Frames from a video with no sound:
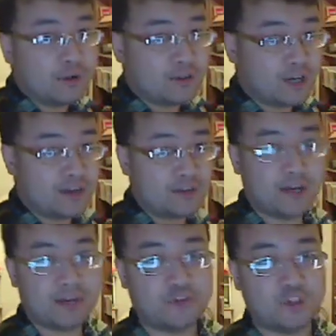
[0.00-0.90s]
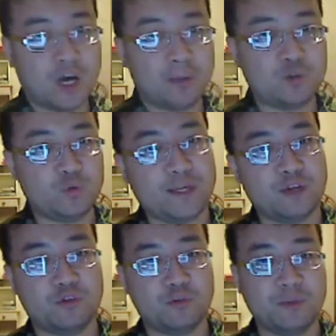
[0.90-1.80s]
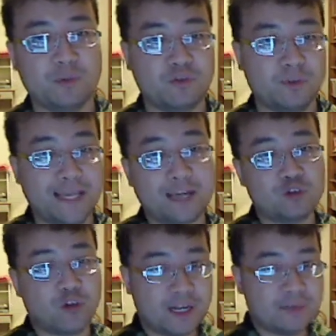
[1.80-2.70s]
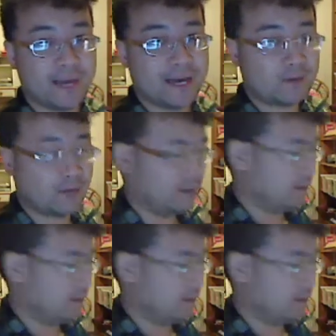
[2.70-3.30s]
It's not designed for knob tweakers, people from electronic background.